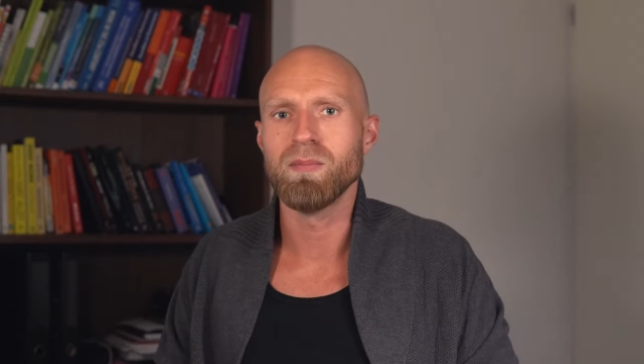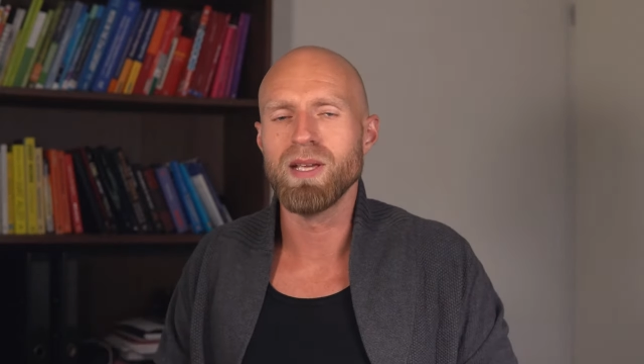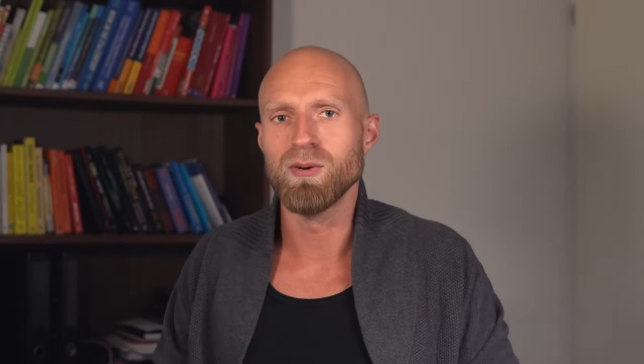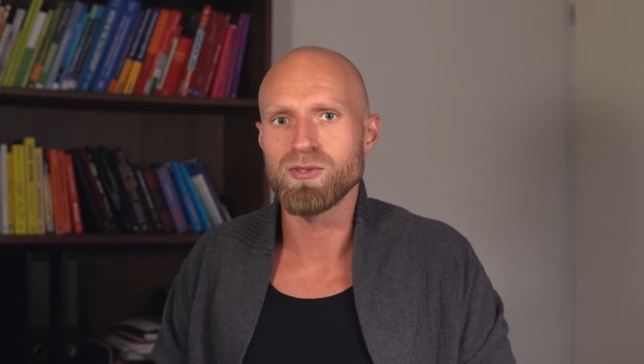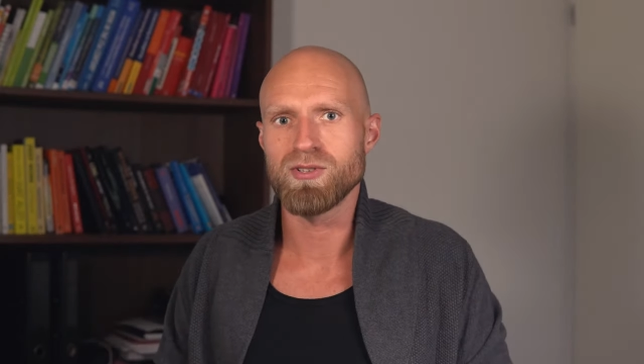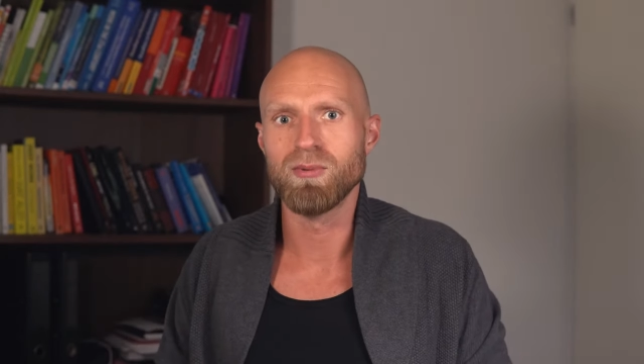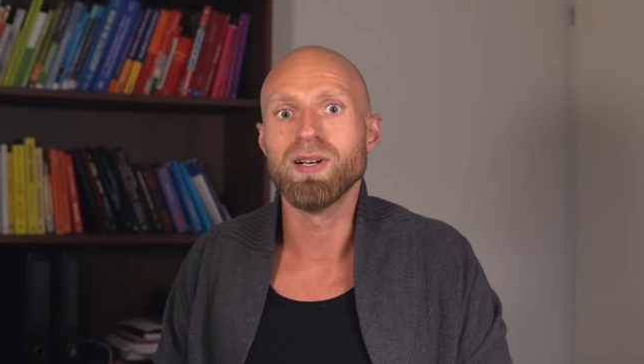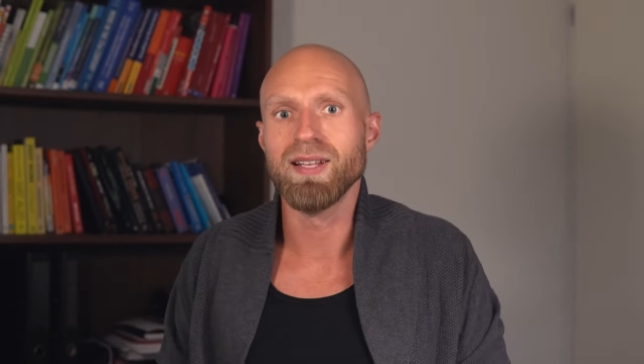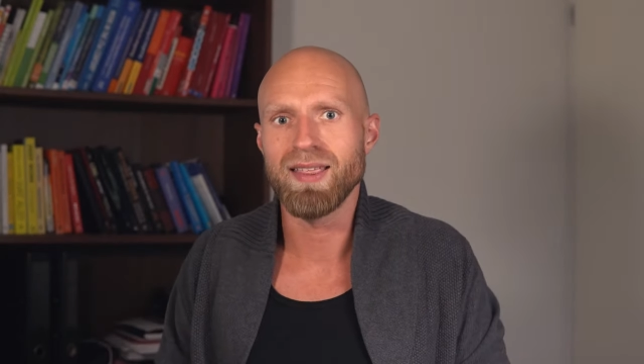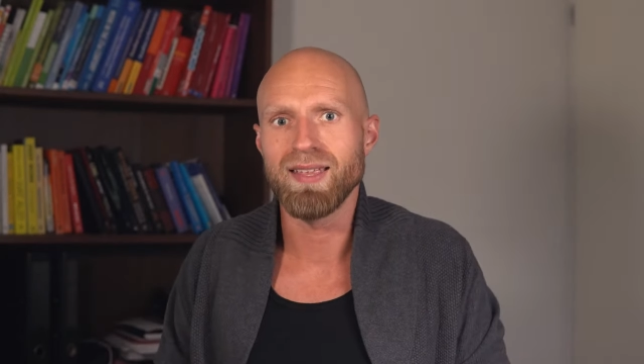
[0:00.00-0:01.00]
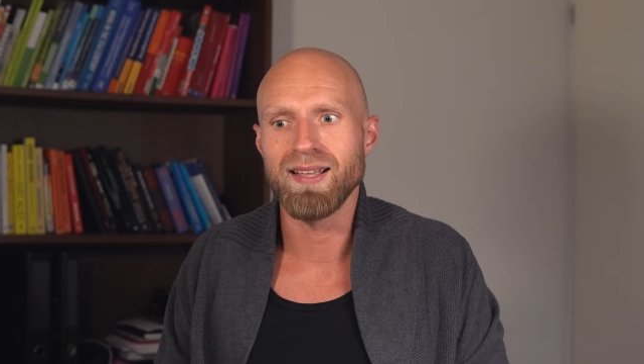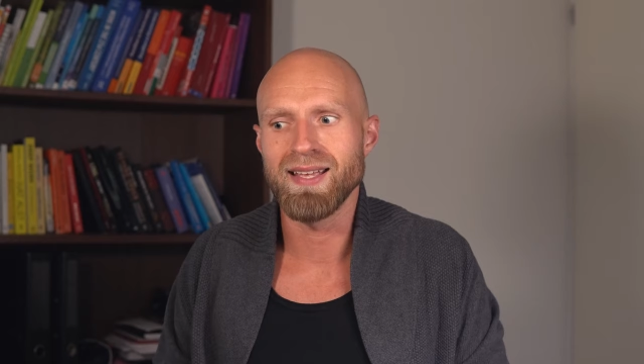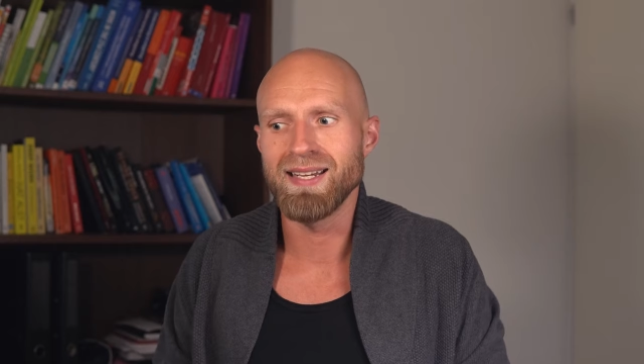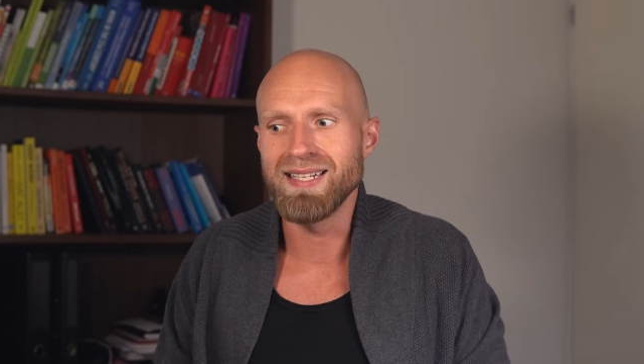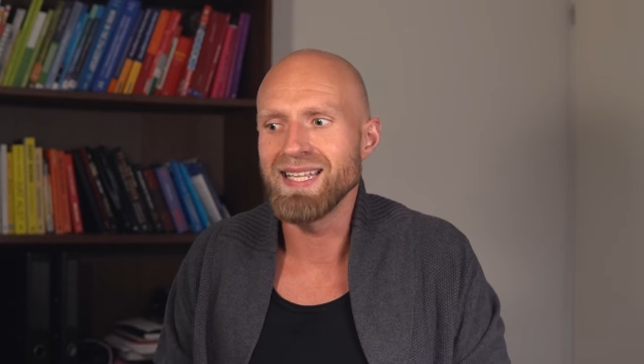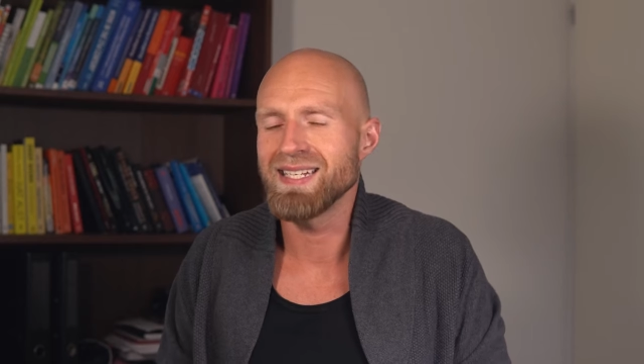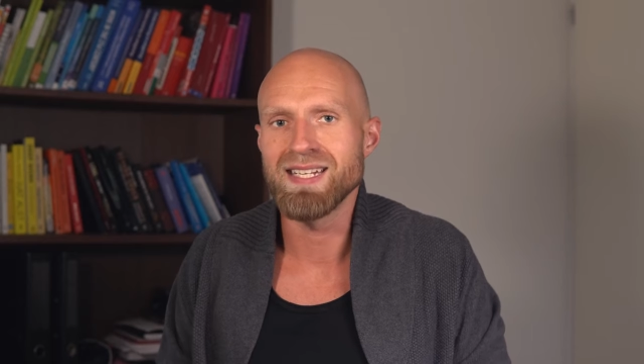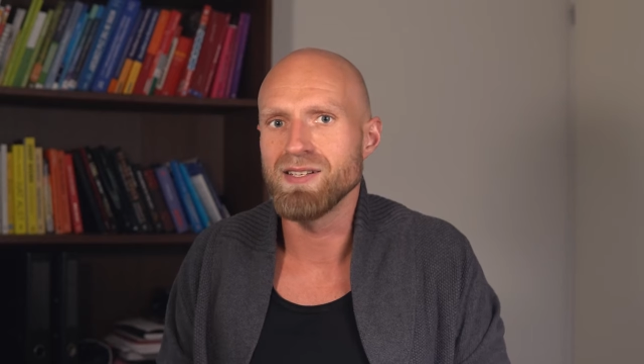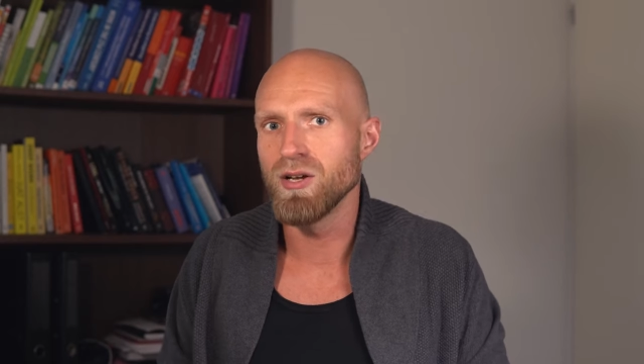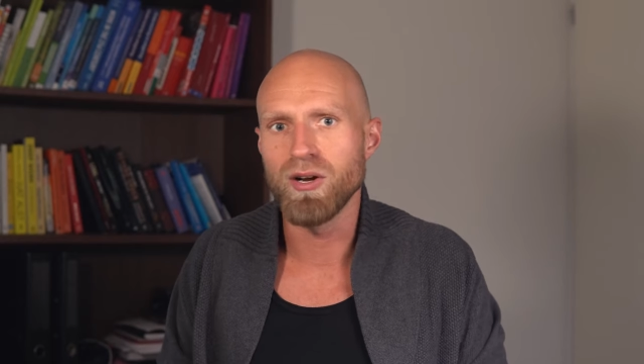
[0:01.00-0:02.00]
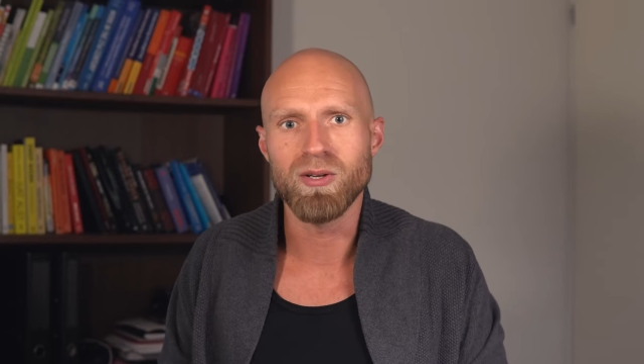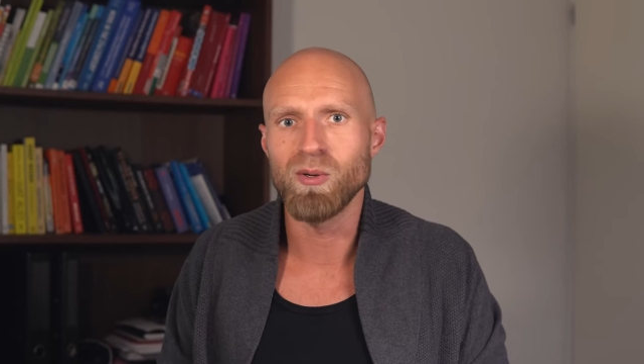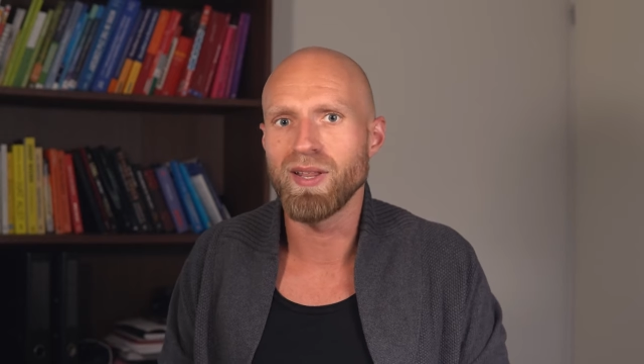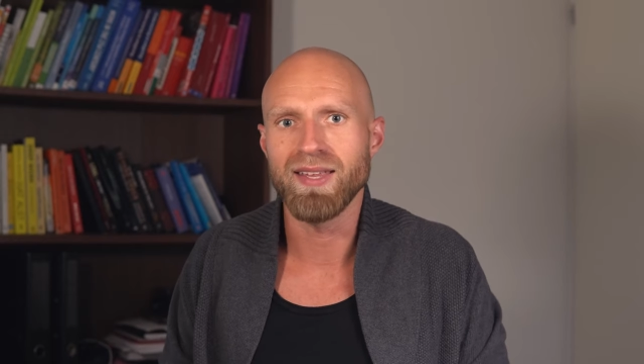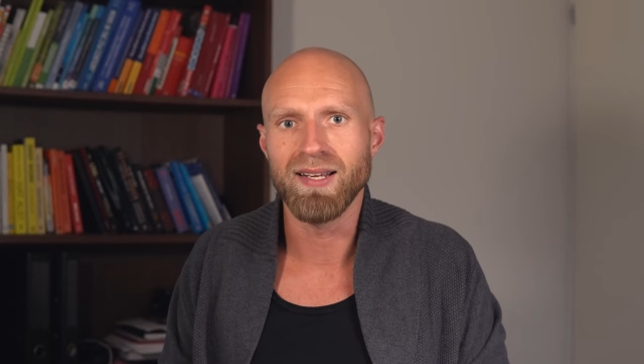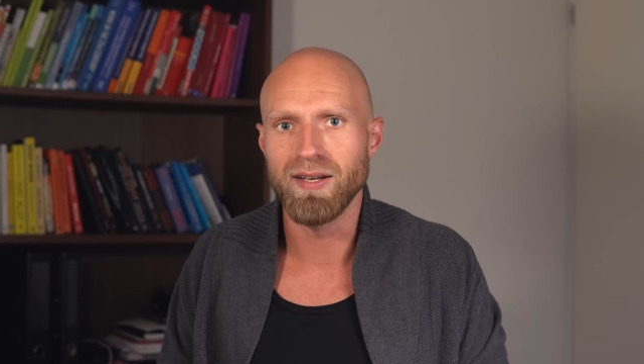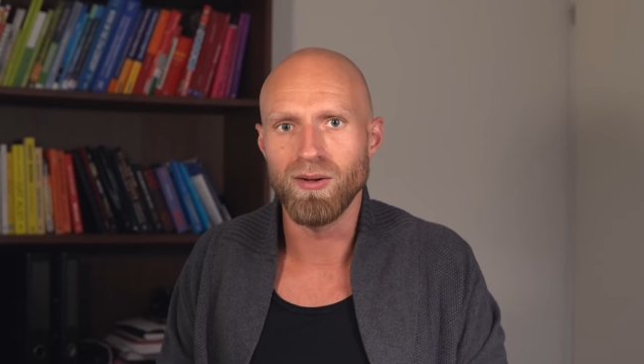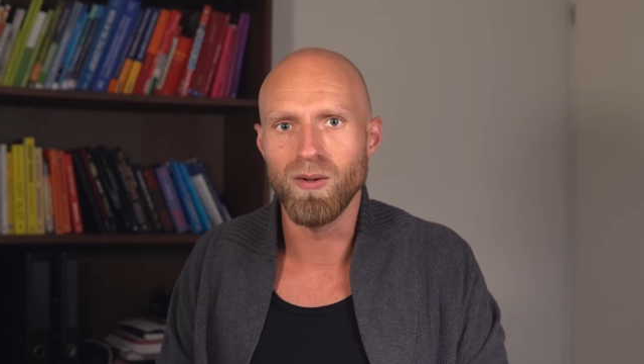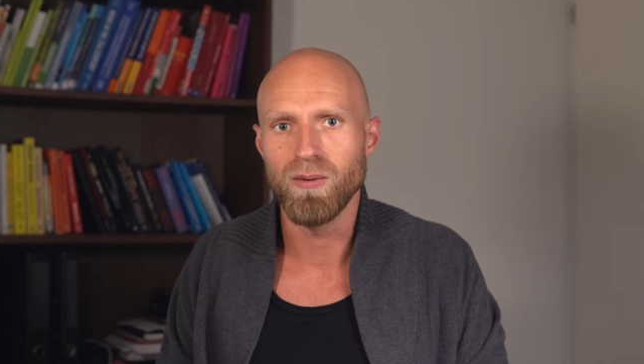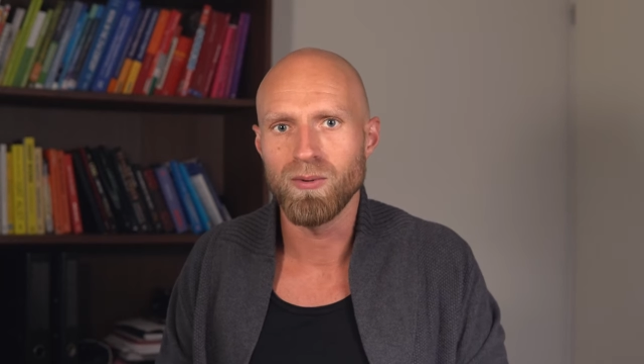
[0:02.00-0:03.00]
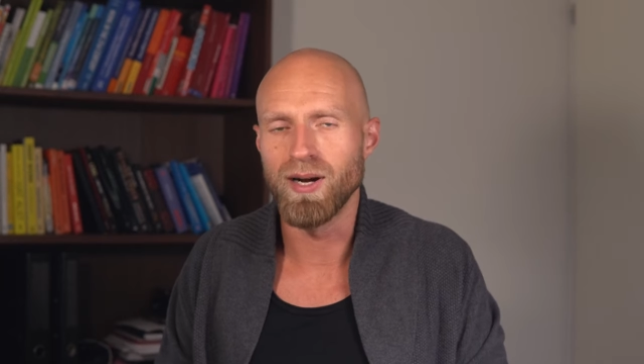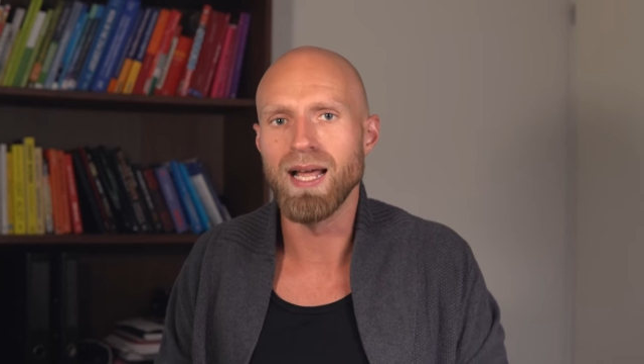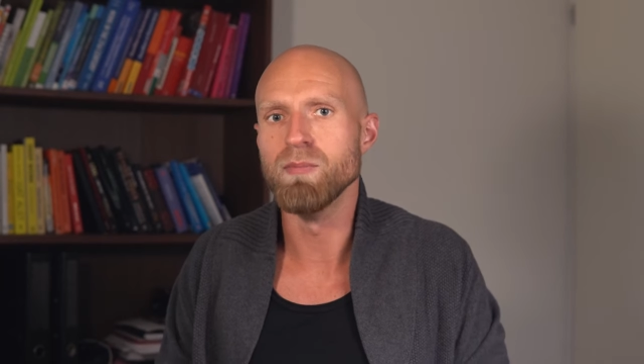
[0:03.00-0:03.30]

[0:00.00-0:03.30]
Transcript: me also really think that this is not a good thing at all, right?